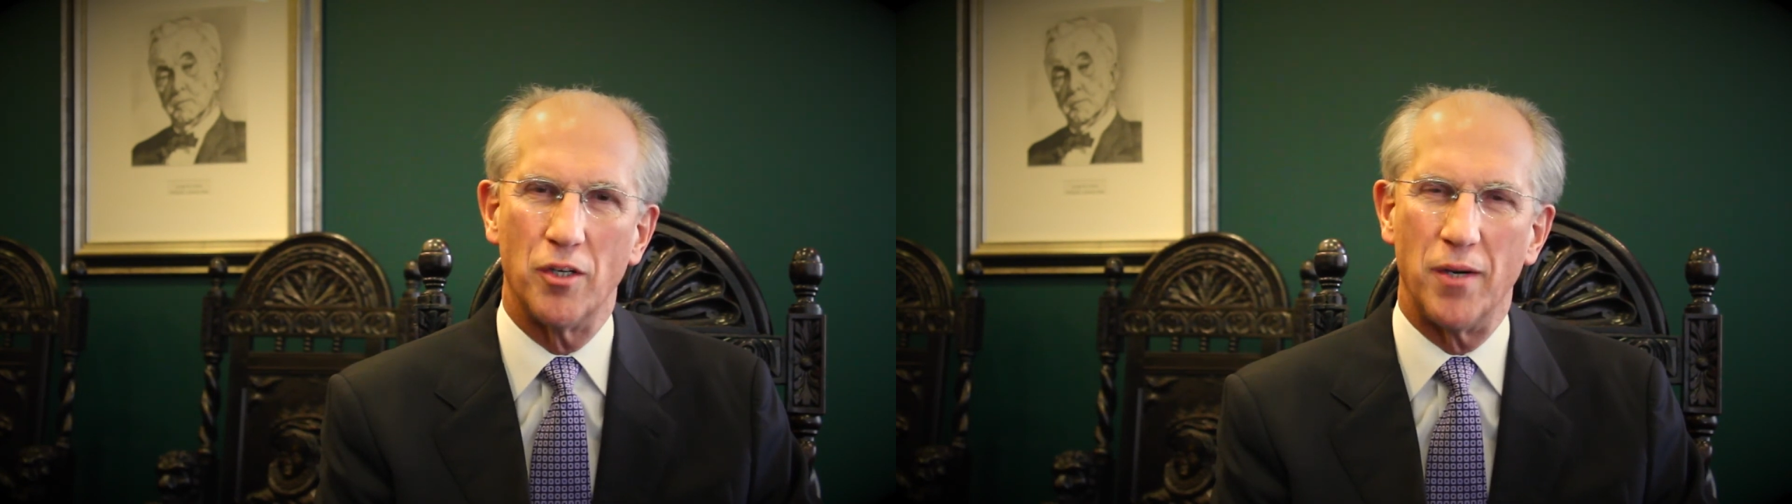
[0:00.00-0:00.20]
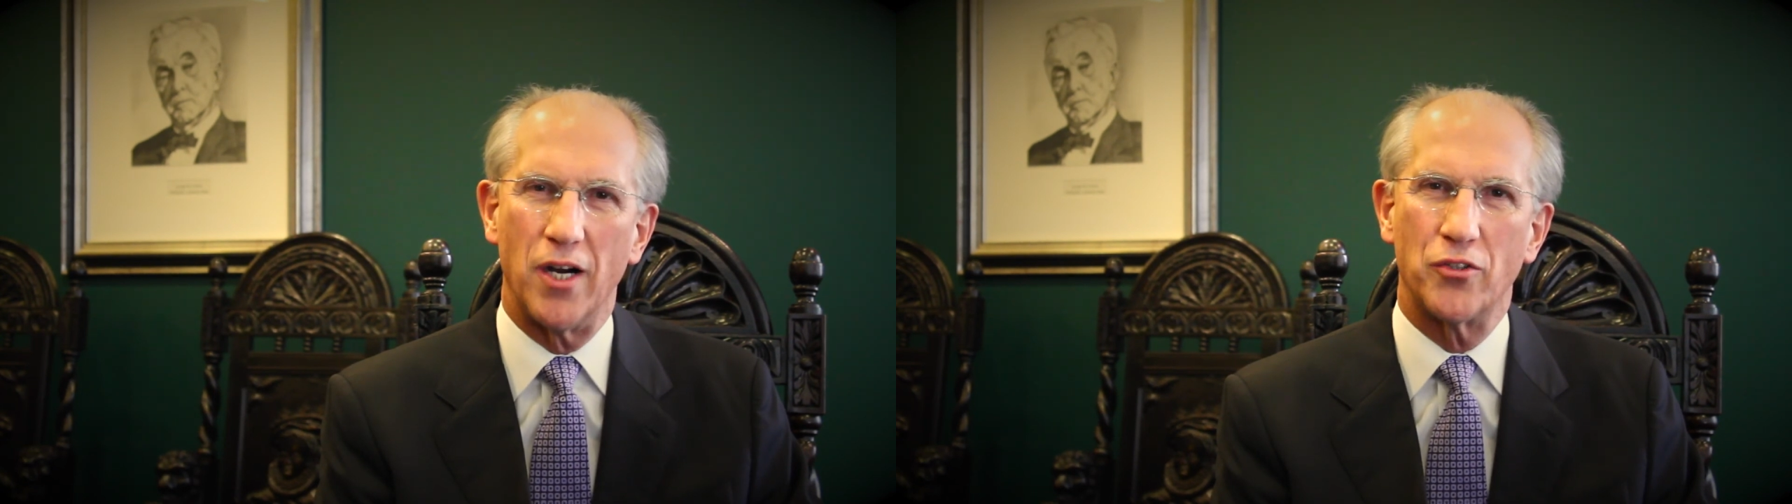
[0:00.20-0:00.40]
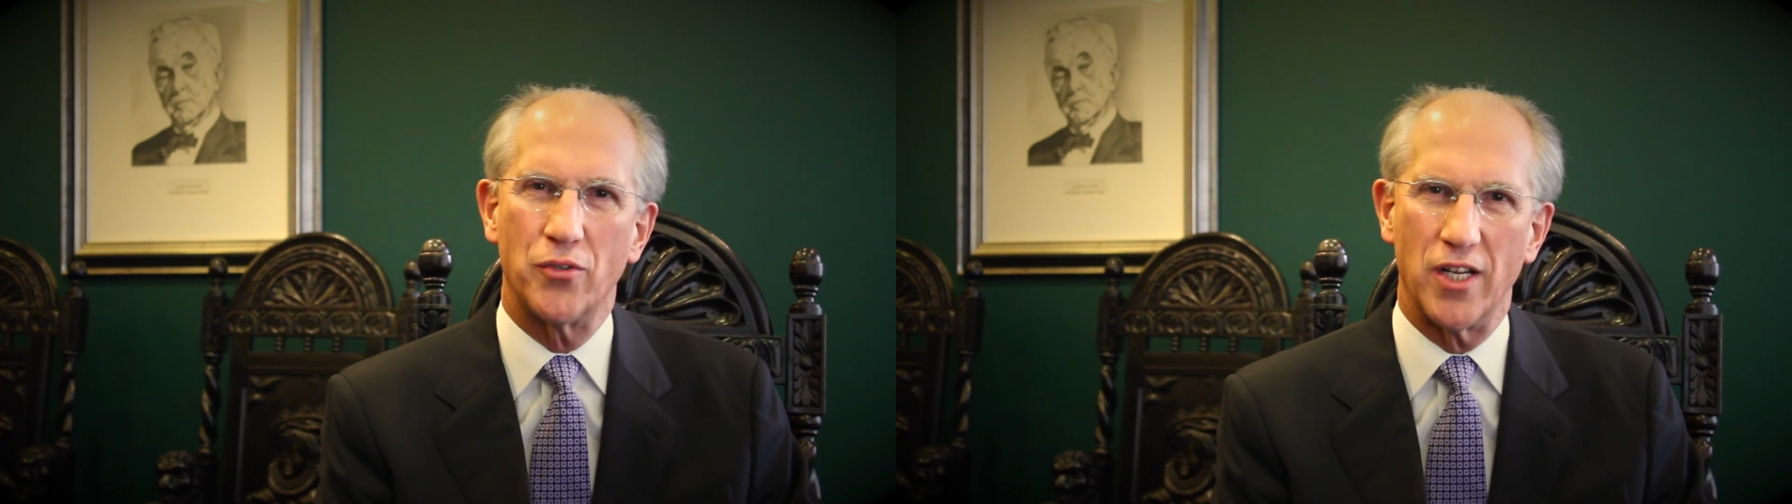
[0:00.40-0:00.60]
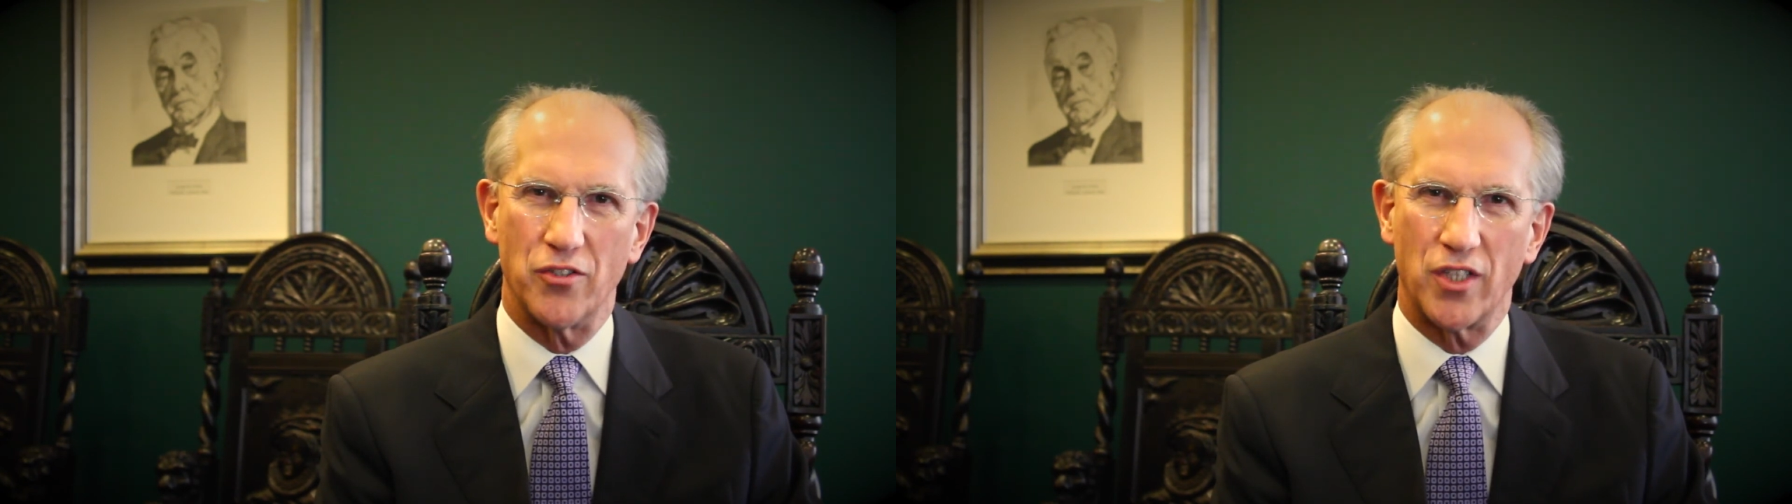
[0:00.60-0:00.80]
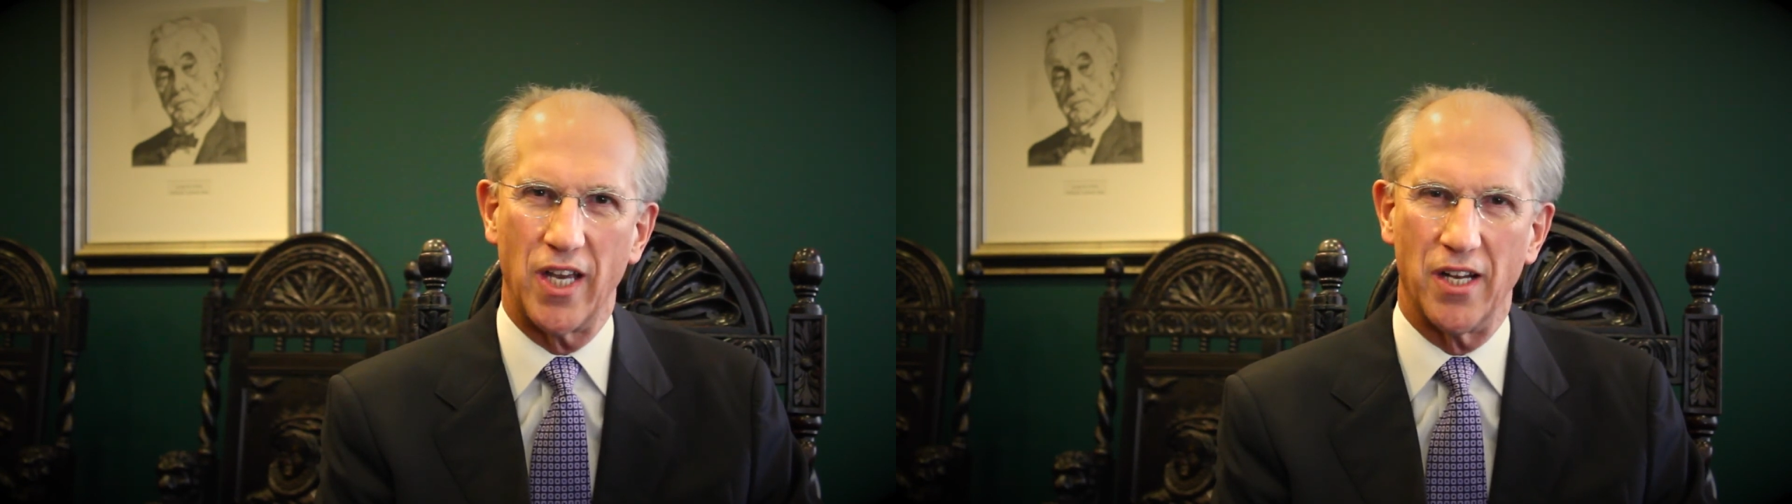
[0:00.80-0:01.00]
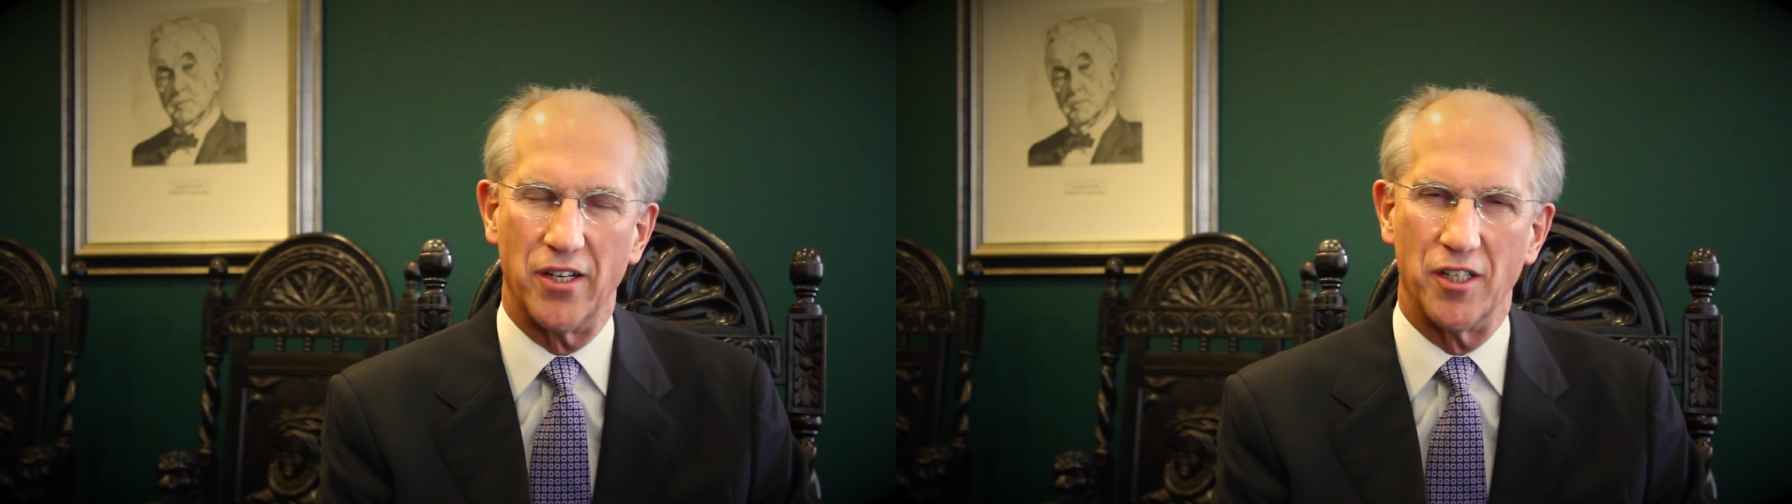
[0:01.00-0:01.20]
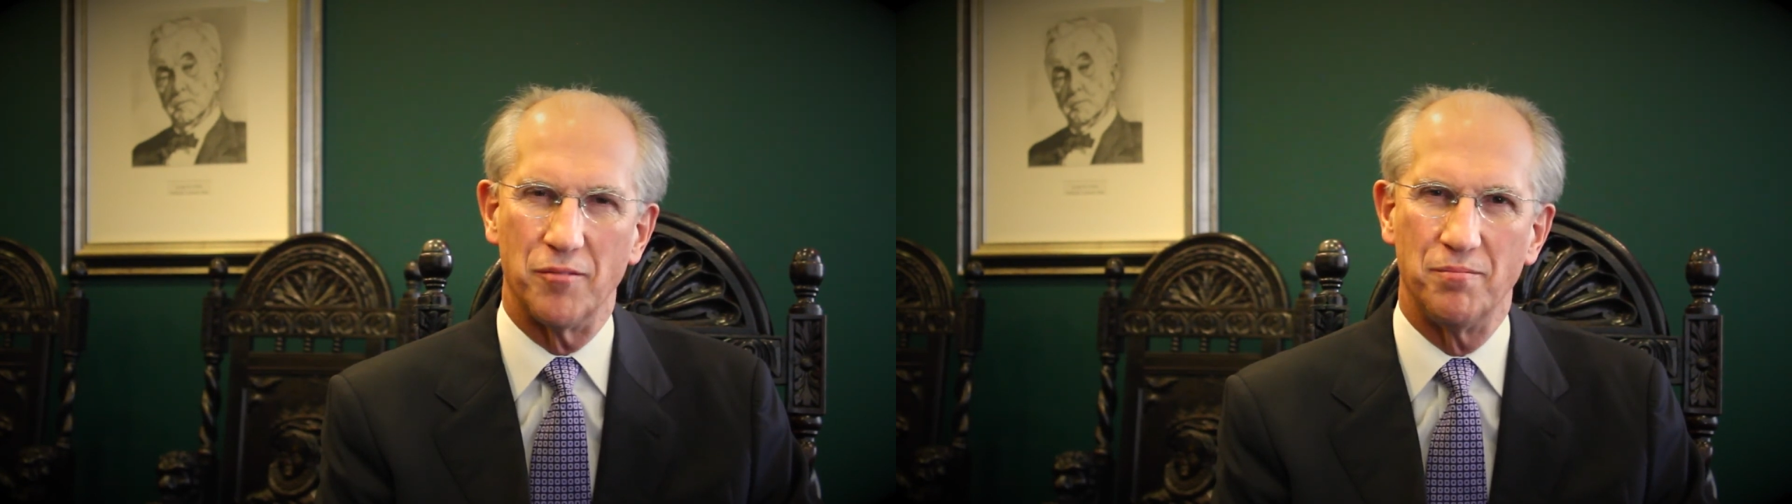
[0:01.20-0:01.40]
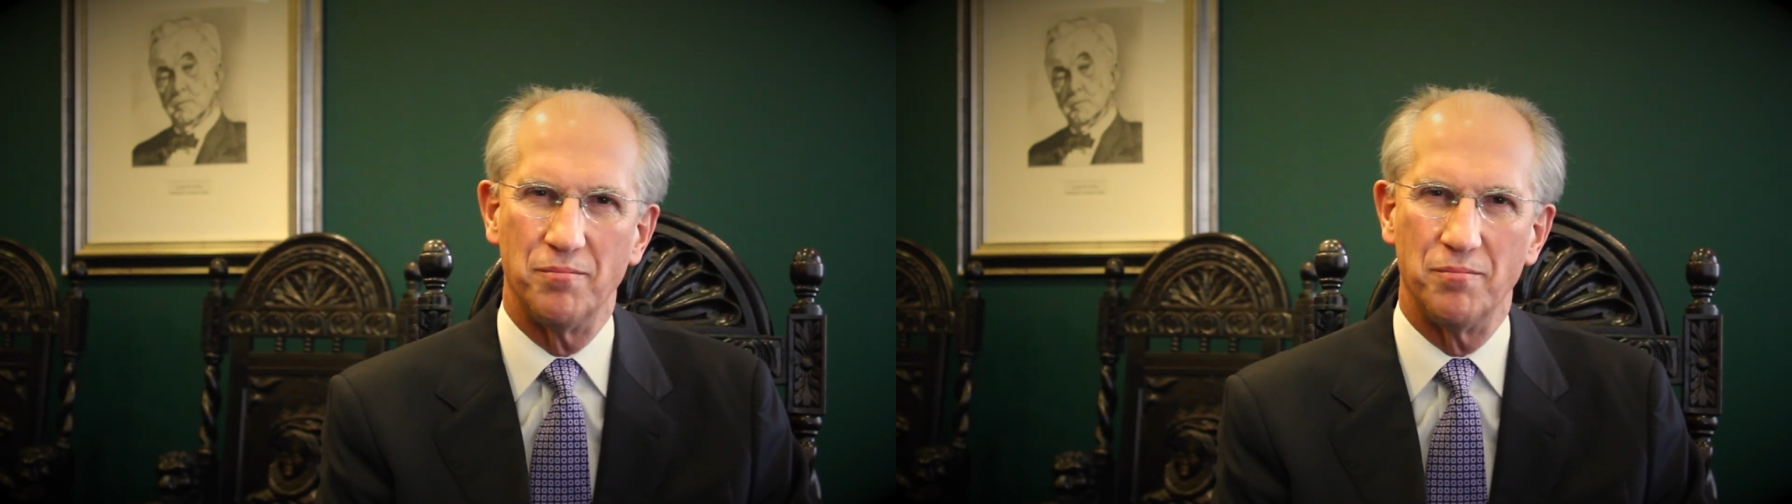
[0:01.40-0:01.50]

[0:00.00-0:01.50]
about TransCanada.